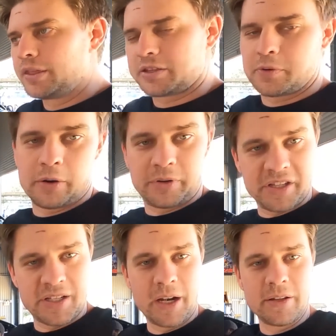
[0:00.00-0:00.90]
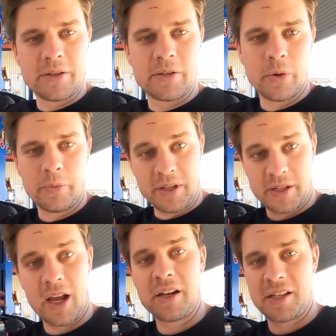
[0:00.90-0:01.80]
That's where it really started to we
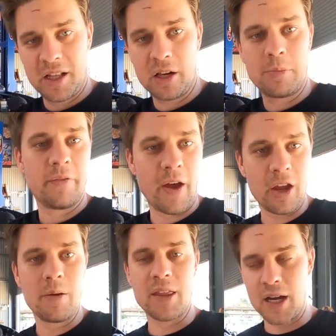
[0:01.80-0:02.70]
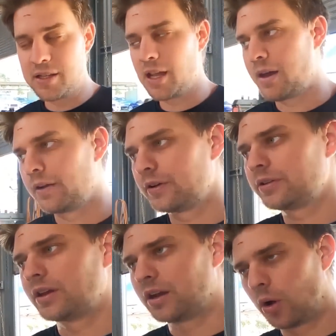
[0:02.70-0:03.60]
started to see a little bit of vacuum in that intake
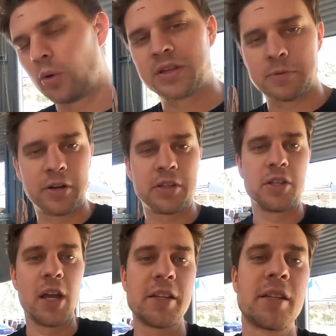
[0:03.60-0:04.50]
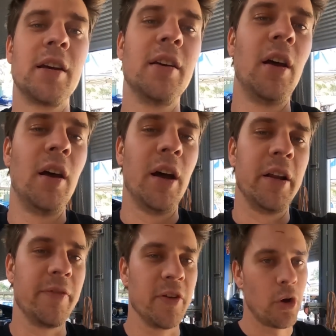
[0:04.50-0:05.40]
manifold, and I always wanted to test
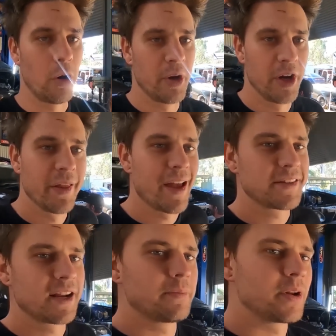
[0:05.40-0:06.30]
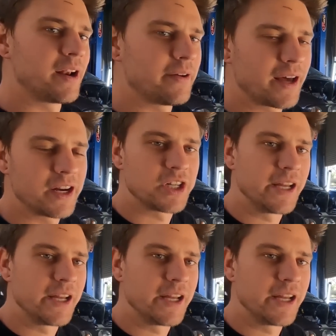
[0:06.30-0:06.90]
a different throttle body on that setup, but I never had a